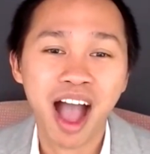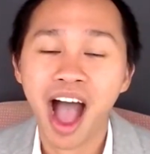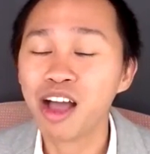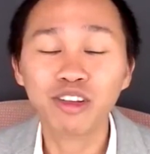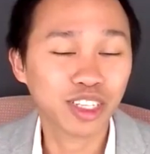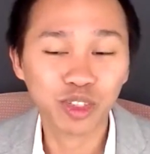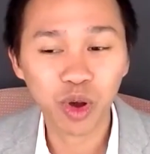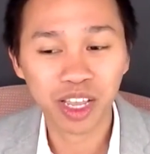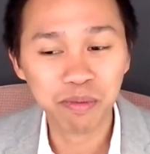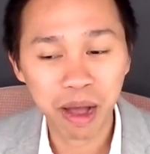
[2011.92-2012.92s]
I could just
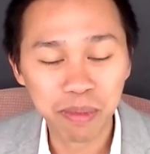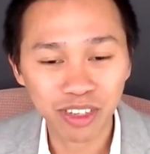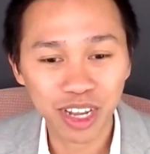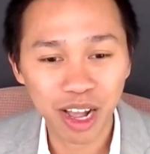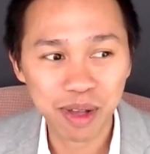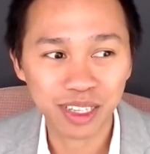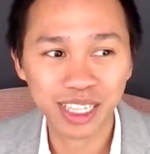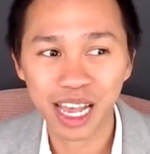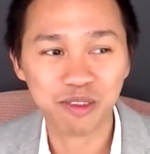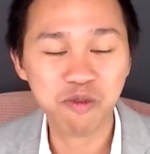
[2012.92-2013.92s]
work in my
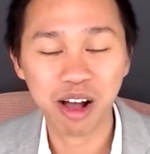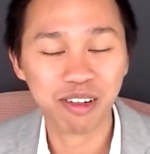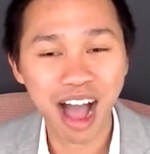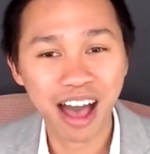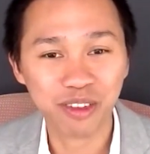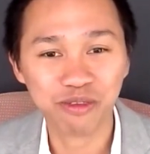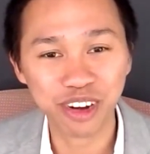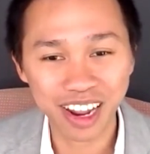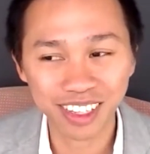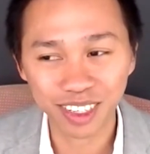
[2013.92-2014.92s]
pajamas like what other
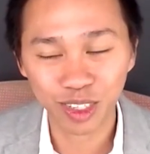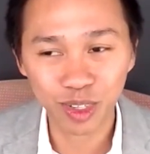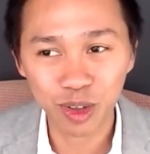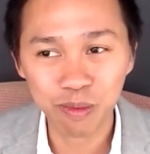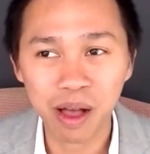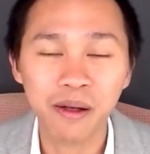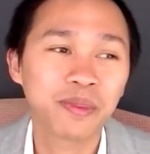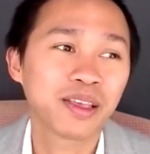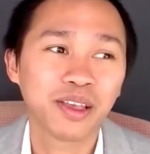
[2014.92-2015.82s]
freelancers do, but